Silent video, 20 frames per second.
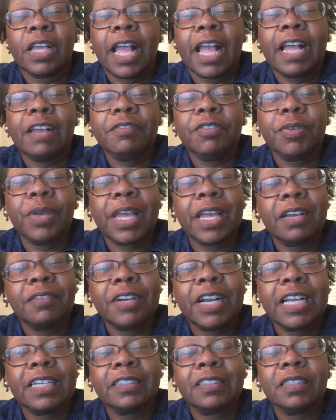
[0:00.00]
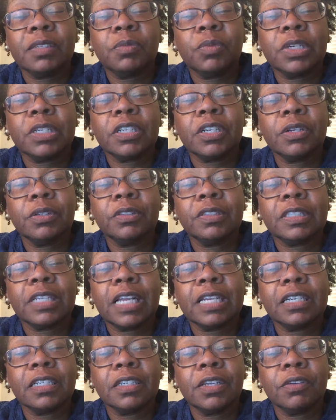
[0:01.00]
Have you ever had someone
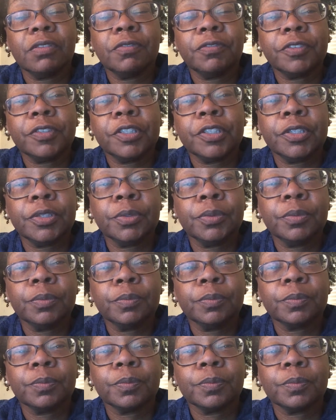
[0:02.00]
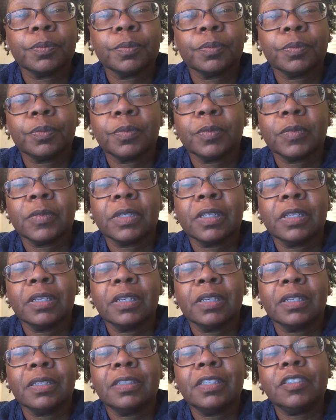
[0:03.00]
co-sign a loan for you?
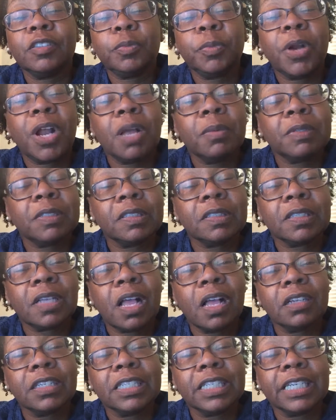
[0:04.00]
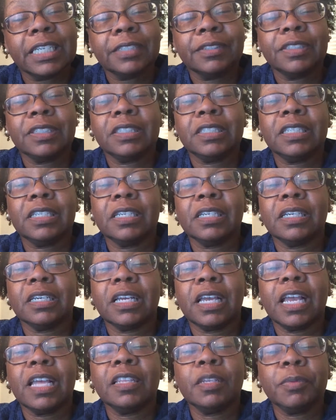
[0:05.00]
This promise is called a guarantee,
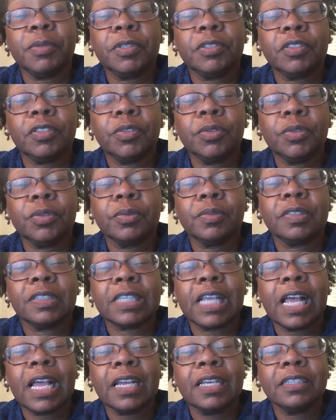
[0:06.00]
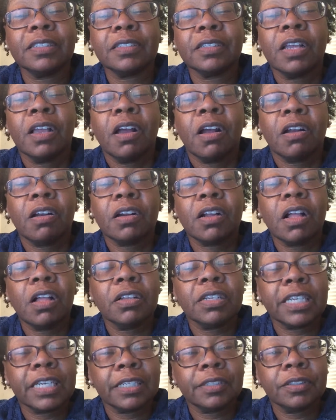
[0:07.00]
and the person who signed are
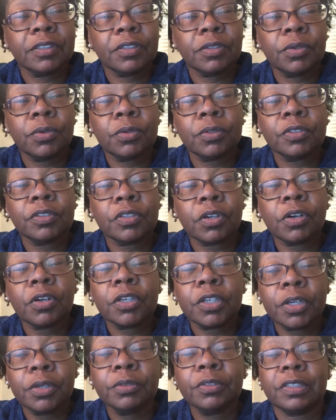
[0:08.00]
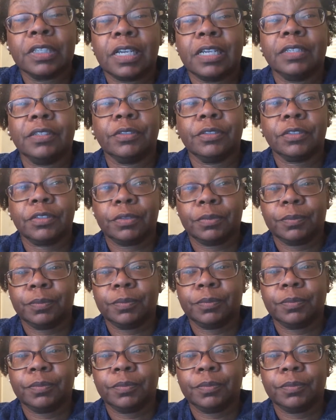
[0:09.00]
called guarantors or co-signers.